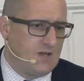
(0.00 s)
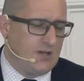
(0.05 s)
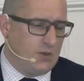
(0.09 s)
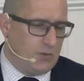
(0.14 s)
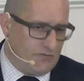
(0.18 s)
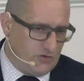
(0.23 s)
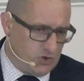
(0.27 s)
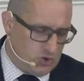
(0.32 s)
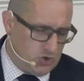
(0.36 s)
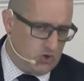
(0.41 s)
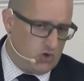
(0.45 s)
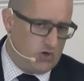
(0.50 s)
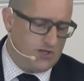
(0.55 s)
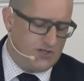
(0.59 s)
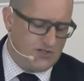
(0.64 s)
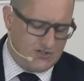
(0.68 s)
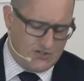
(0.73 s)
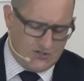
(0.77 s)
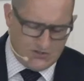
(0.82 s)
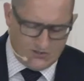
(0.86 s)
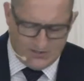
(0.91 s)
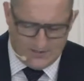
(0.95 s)
You have a
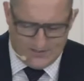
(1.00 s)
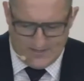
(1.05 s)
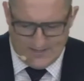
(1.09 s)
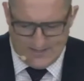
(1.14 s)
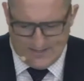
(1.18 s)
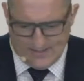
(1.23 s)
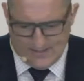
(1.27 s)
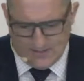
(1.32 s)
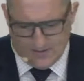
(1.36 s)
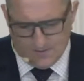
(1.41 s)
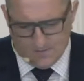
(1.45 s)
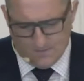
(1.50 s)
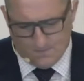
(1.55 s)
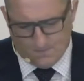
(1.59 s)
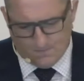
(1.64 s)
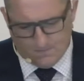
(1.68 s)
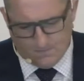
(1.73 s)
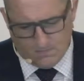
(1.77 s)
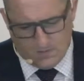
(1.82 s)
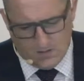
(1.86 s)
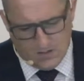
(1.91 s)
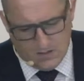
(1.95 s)
choice today.
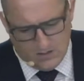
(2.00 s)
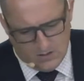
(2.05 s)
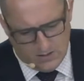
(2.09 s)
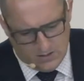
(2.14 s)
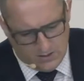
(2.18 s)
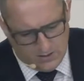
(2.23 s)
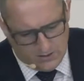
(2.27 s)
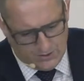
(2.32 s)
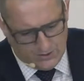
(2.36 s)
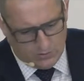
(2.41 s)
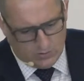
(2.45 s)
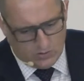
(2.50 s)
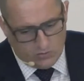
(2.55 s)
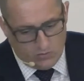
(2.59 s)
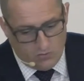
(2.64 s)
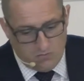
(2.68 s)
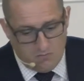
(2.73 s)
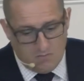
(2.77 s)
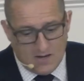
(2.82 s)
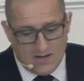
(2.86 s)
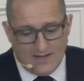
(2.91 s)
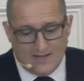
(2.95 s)
You can
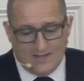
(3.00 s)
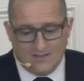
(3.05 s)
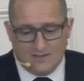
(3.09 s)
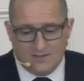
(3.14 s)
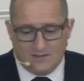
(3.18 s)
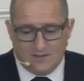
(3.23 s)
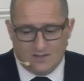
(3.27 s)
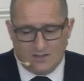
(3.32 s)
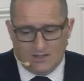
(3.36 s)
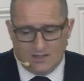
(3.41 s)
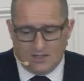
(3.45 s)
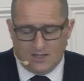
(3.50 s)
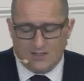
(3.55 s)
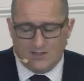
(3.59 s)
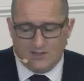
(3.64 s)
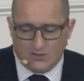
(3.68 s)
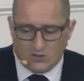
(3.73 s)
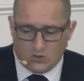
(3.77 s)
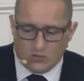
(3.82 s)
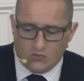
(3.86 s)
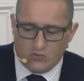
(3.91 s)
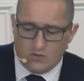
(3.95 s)
remain
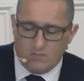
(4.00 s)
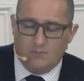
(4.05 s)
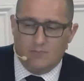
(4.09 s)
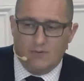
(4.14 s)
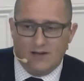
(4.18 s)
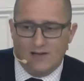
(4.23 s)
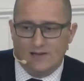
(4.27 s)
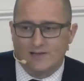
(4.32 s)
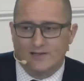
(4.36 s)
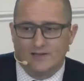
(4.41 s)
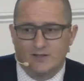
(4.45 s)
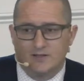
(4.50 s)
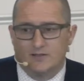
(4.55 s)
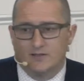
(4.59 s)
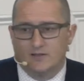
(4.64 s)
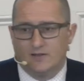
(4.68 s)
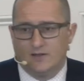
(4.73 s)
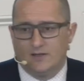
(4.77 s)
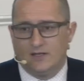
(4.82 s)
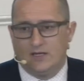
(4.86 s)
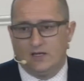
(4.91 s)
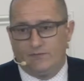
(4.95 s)
in your
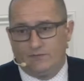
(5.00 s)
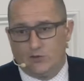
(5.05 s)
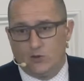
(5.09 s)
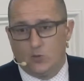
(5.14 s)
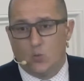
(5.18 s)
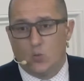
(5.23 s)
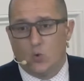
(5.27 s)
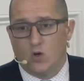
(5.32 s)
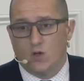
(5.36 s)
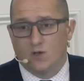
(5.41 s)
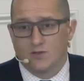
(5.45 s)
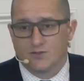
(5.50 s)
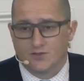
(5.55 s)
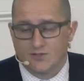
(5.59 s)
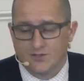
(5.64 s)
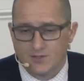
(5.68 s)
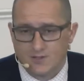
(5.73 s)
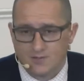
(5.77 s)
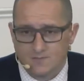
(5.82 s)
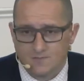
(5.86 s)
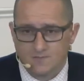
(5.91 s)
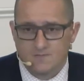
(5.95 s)
rebellion if you
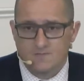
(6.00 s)
want.